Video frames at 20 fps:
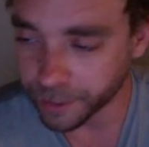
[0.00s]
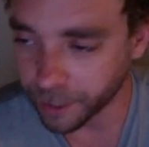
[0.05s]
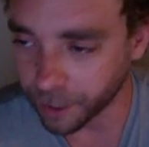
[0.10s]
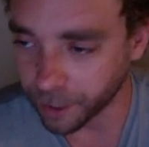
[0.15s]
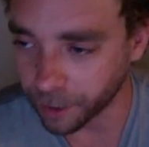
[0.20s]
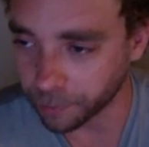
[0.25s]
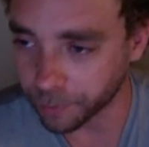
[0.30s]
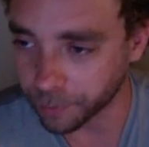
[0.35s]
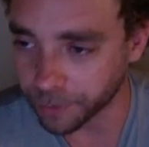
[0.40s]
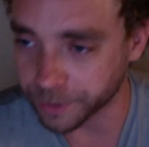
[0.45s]

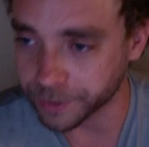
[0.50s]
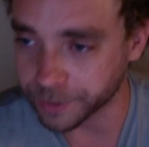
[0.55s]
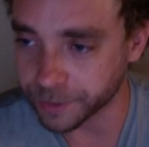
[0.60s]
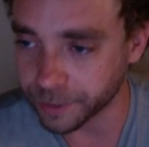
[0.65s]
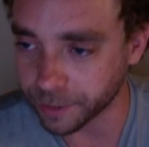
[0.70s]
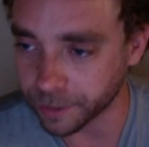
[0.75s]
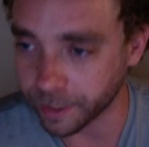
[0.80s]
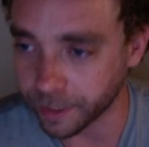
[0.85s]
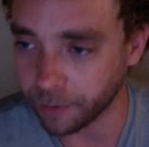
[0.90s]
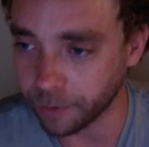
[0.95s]

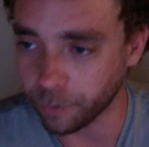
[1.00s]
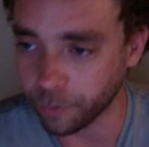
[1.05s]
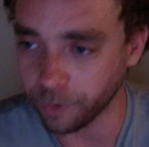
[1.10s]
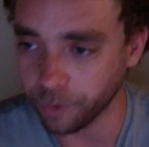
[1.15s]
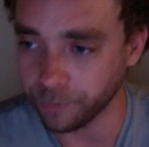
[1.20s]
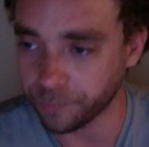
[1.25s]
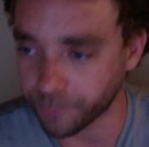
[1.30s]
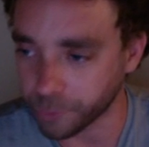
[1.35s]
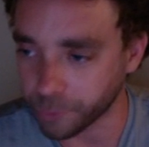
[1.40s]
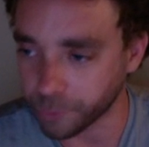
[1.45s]
That
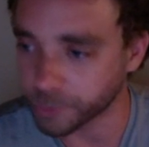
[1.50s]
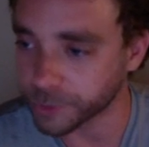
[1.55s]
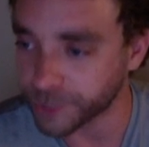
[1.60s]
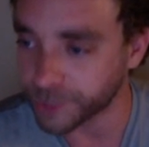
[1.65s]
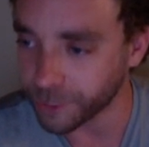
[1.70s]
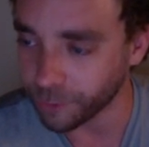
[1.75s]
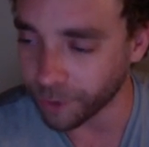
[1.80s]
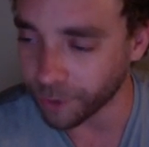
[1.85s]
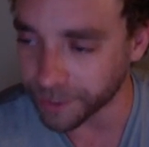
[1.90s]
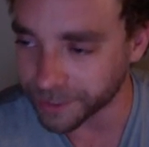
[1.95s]
one foo,
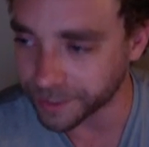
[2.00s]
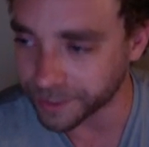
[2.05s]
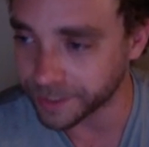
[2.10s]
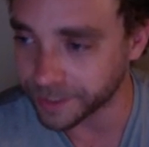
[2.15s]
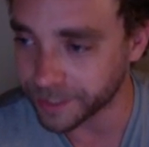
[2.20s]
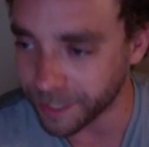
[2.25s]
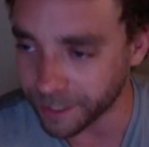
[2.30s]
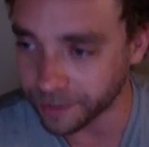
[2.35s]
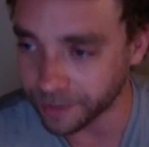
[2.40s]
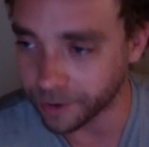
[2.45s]
she wants the
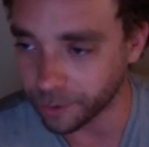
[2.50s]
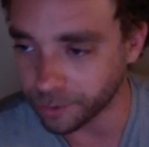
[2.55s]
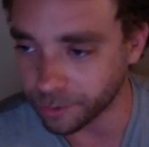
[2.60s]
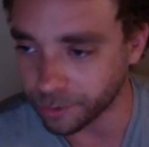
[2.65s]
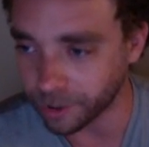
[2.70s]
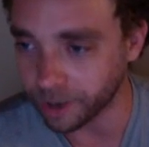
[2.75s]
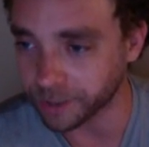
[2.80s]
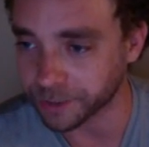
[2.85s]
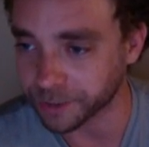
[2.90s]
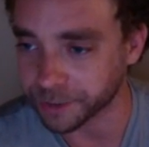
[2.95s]
D, go
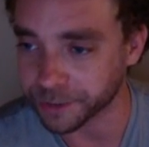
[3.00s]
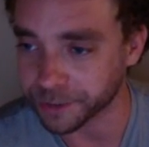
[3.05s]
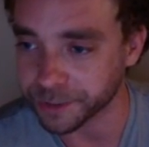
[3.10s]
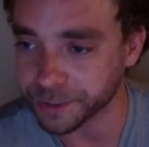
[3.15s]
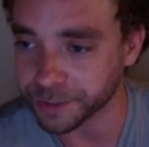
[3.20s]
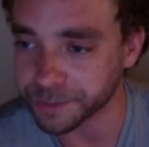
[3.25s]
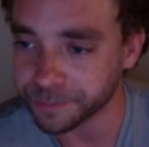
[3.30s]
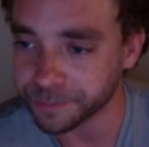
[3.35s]
Dodgers.